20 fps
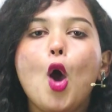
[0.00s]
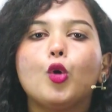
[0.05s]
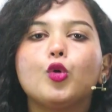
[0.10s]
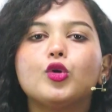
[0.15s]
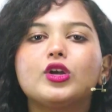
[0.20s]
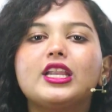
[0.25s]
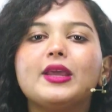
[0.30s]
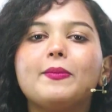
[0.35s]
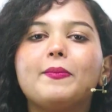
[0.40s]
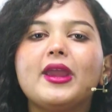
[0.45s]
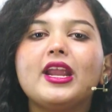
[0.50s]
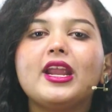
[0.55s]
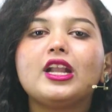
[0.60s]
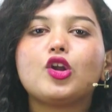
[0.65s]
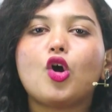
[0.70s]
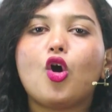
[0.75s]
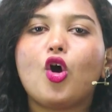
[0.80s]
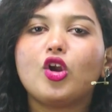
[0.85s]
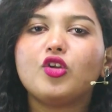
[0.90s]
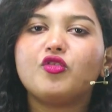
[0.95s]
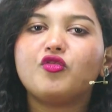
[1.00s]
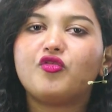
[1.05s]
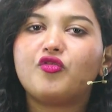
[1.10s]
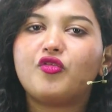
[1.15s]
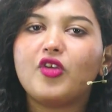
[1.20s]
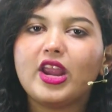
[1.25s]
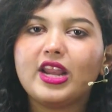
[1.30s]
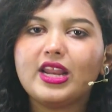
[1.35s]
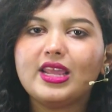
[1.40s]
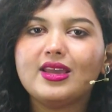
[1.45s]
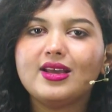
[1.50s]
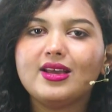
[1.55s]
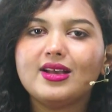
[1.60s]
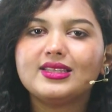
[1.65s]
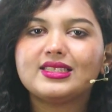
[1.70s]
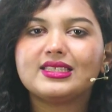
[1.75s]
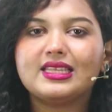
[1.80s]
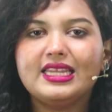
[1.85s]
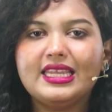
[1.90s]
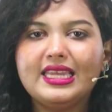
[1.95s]
would depend on
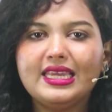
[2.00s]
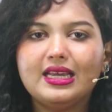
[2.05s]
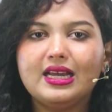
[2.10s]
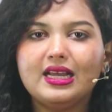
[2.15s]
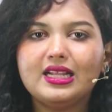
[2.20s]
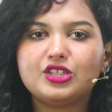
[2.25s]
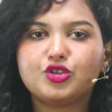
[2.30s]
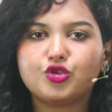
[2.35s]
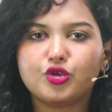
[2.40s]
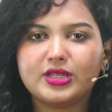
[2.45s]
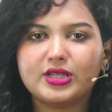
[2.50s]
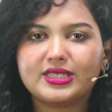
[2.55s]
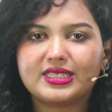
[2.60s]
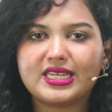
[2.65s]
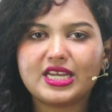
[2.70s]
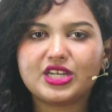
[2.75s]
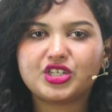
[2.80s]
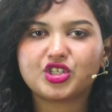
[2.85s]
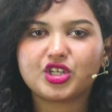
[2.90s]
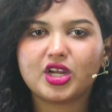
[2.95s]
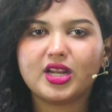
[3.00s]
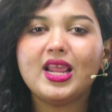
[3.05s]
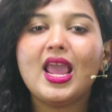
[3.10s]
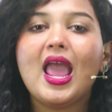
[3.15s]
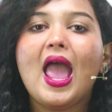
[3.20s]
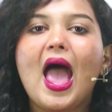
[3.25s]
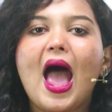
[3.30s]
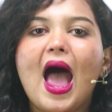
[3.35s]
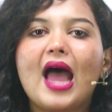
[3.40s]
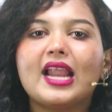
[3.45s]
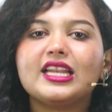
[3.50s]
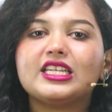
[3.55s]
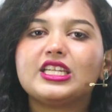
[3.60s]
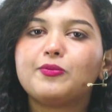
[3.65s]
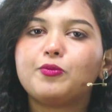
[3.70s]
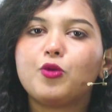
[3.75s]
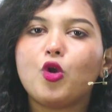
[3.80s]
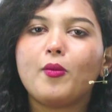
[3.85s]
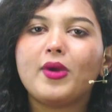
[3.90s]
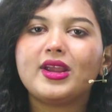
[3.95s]
various legal jurisdiction and
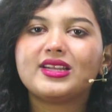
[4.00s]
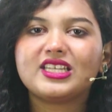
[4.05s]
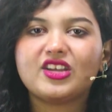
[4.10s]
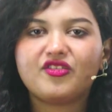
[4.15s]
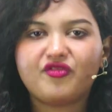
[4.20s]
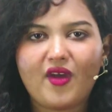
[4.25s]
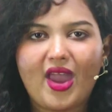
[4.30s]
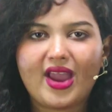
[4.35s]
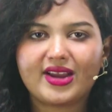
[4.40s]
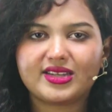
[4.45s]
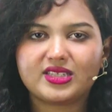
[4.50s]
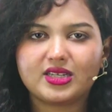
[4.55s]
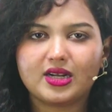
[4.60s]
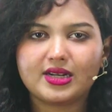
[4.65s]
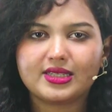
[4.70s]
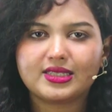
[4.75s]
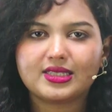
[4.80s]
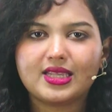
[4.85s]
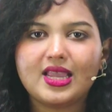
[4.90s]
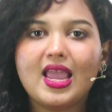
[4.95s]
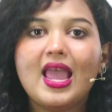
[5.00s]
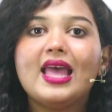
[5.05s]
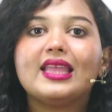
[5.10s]
diplomatic factors.